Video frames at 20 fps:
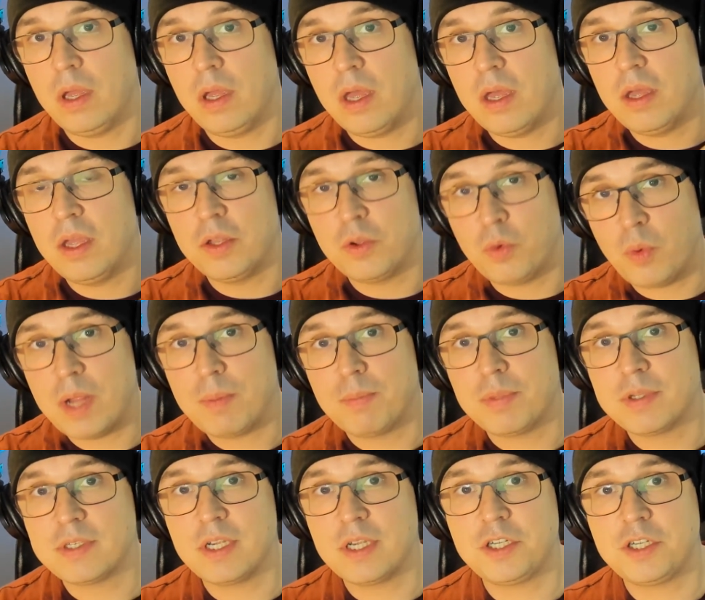in the right
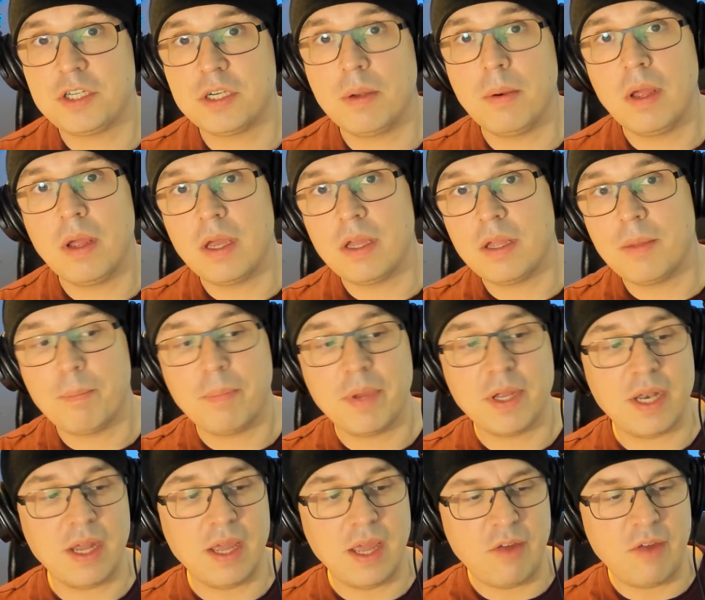position,
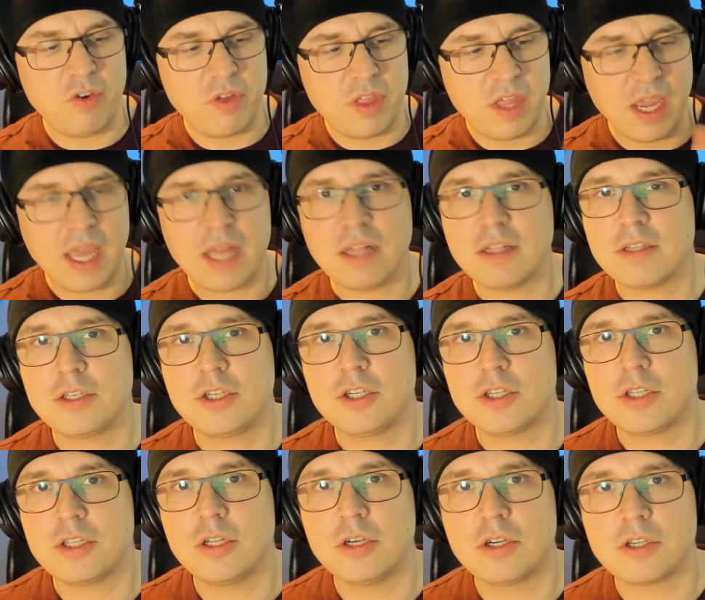but everything else
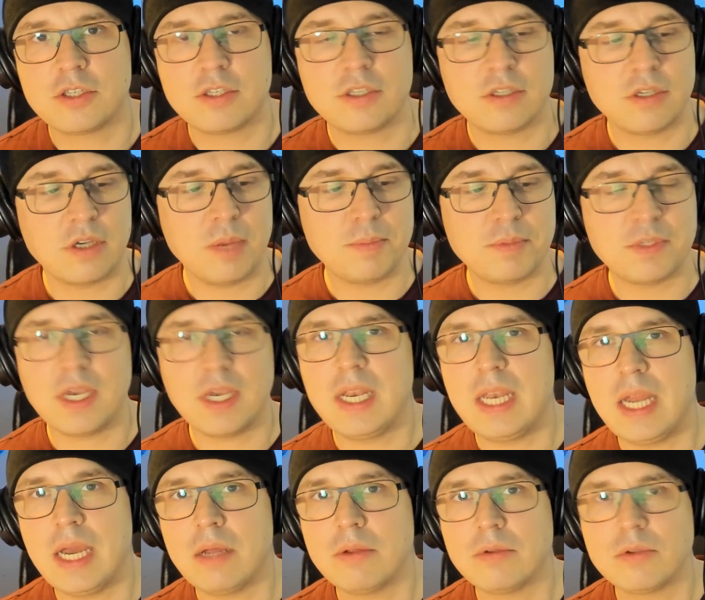just looks upside
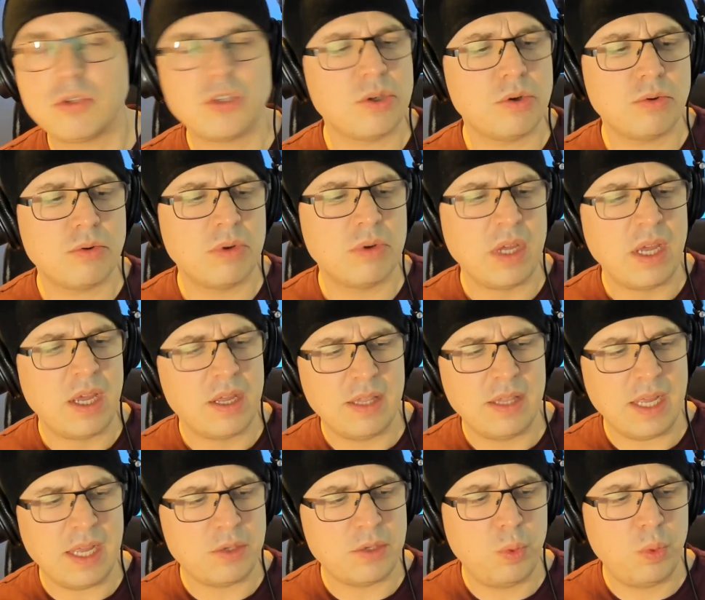down. So
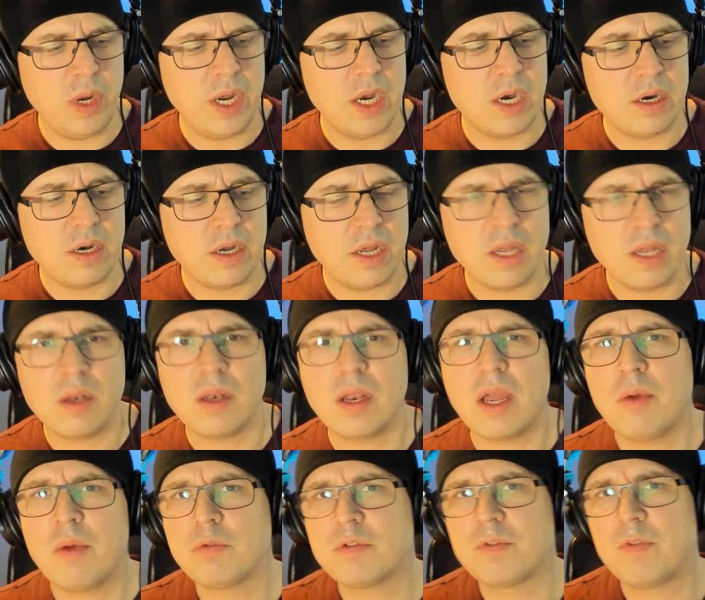that's weird. And
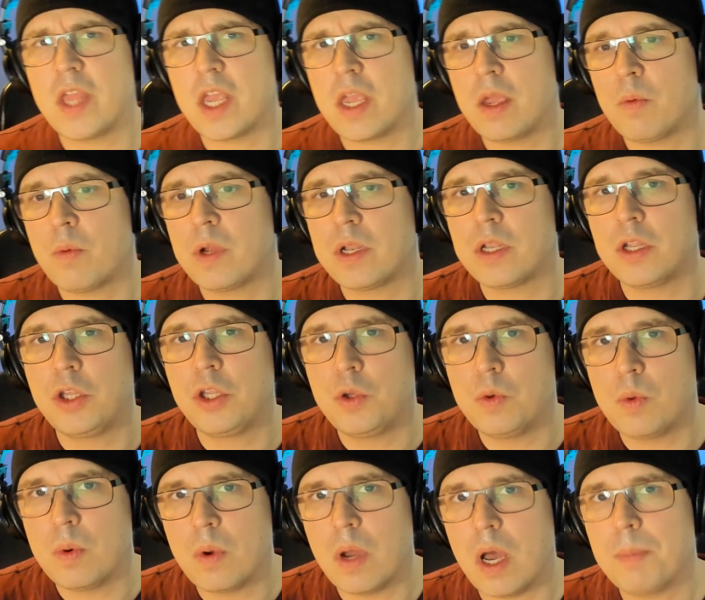I was thinking when the
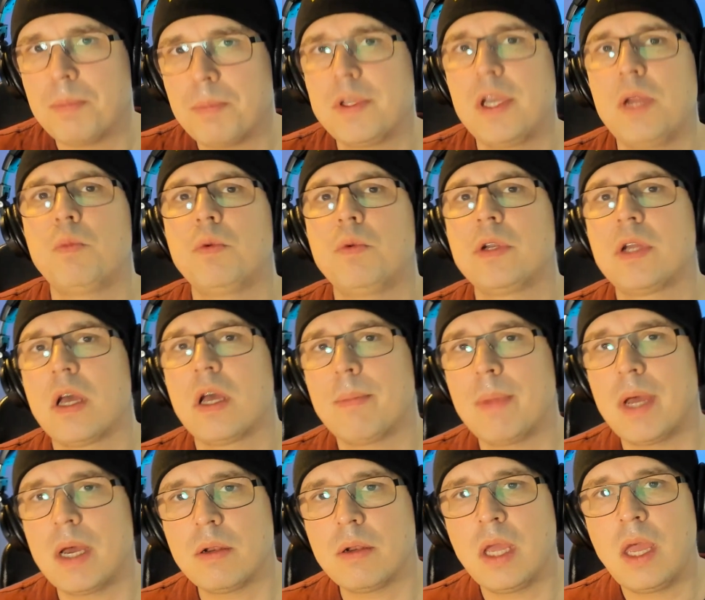new update would come
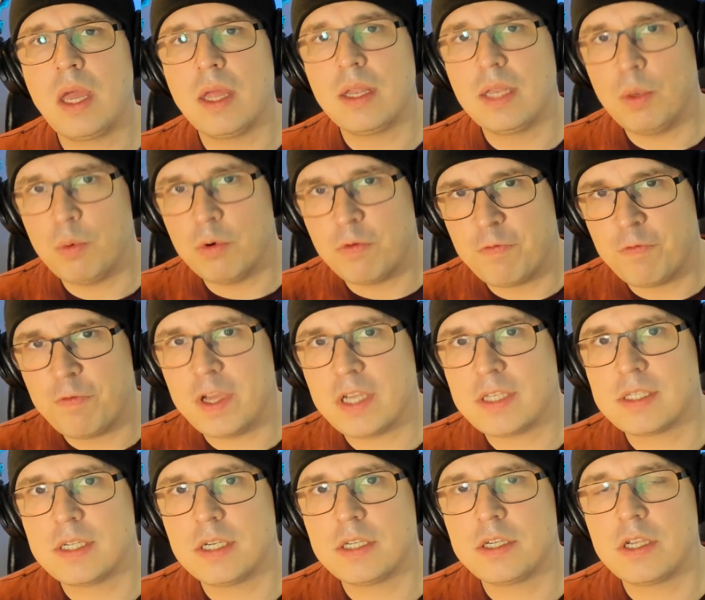out, they would
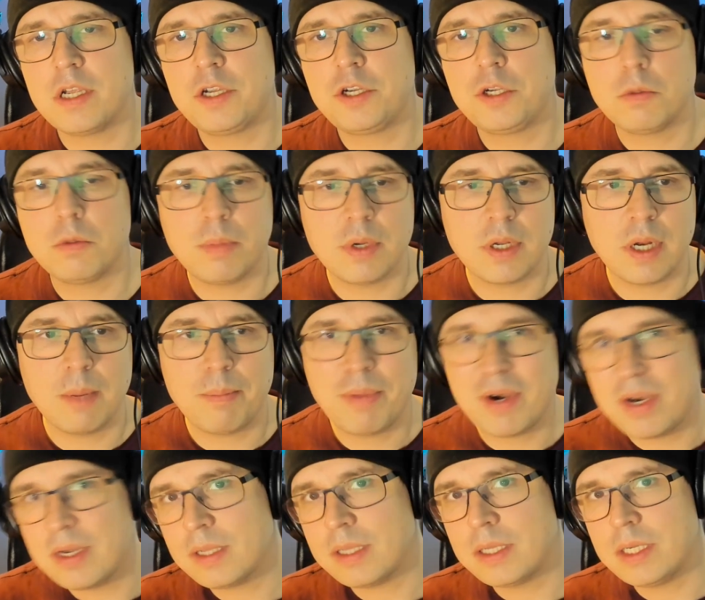fix this issue, but
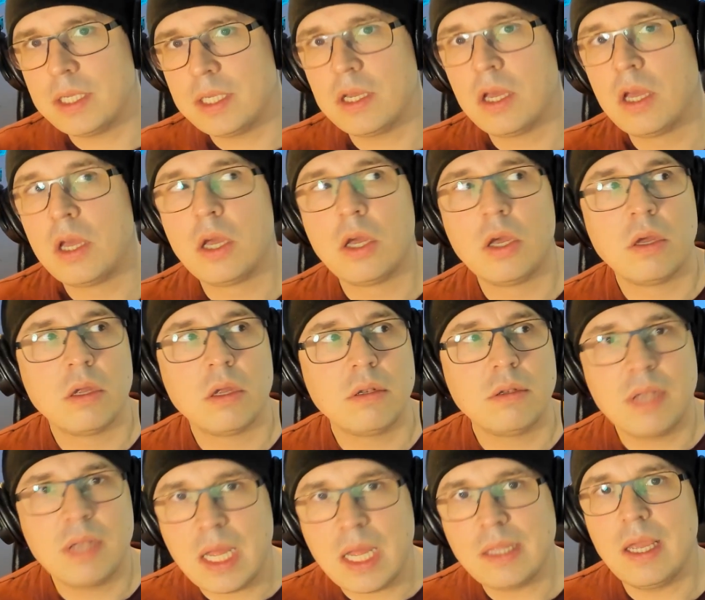apparently
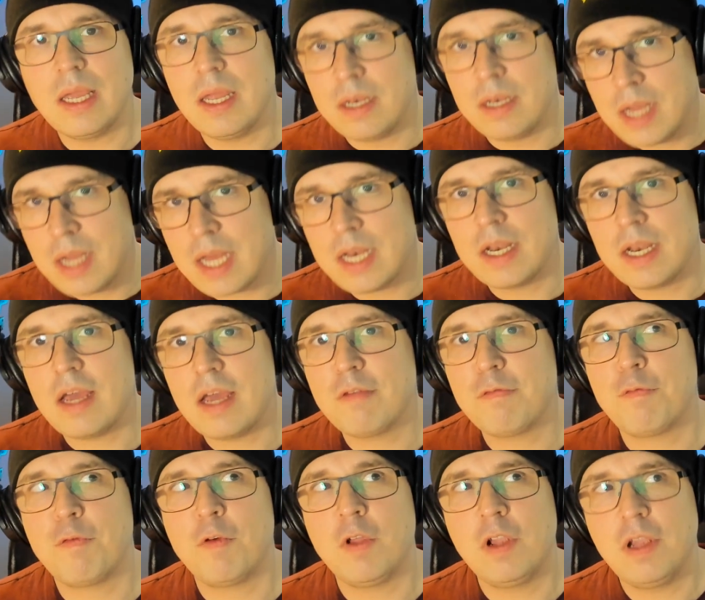not
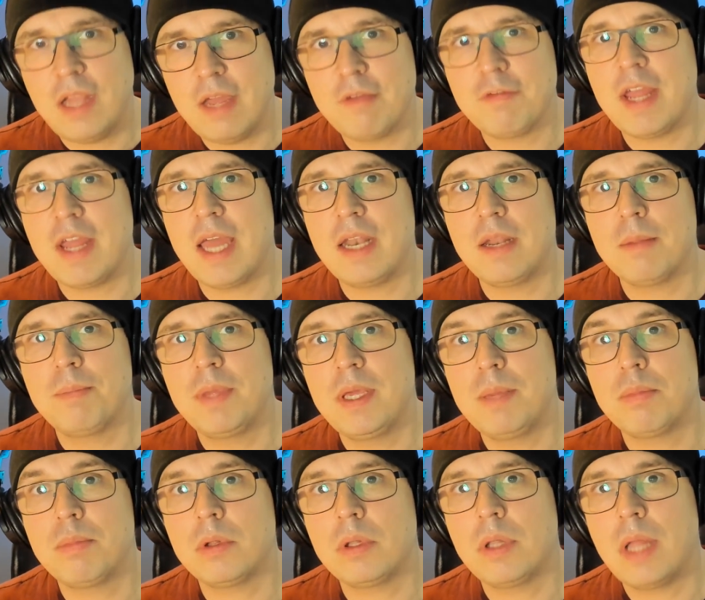enough left-handed
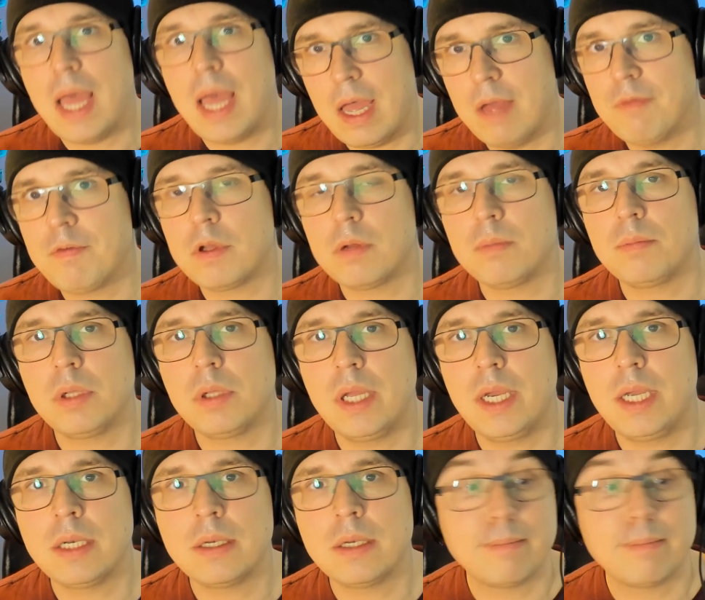people have
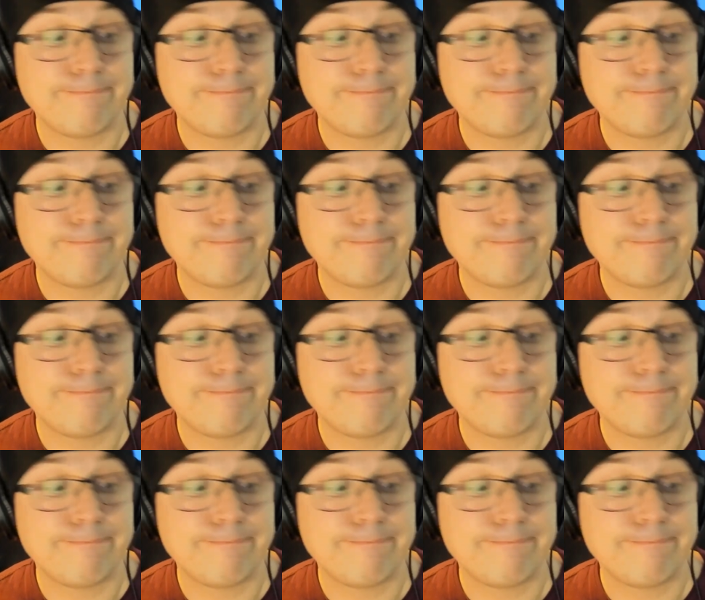complained.